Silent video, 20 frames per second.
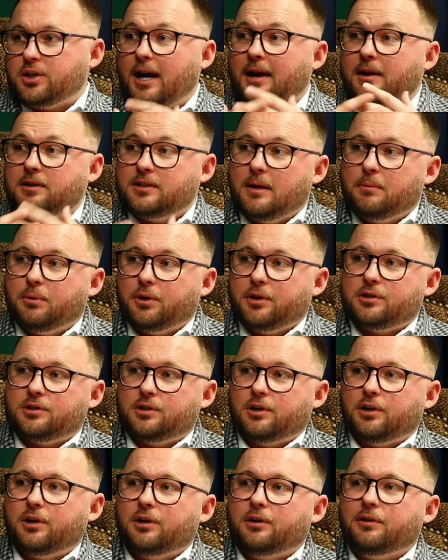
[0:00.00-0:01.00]
I was able to
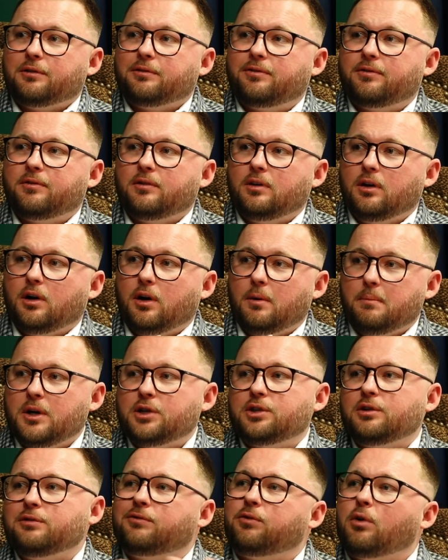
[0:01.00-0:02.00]
serve, a
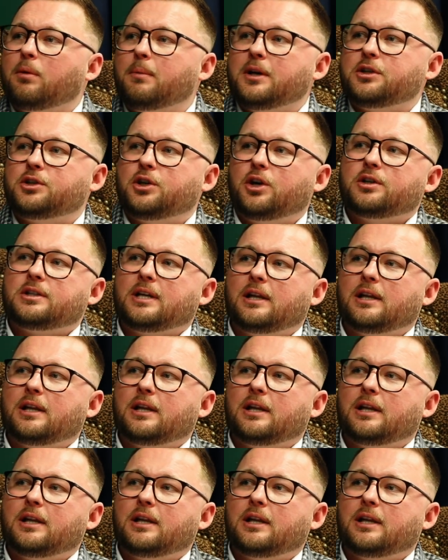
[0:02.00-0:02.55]
mission for my church.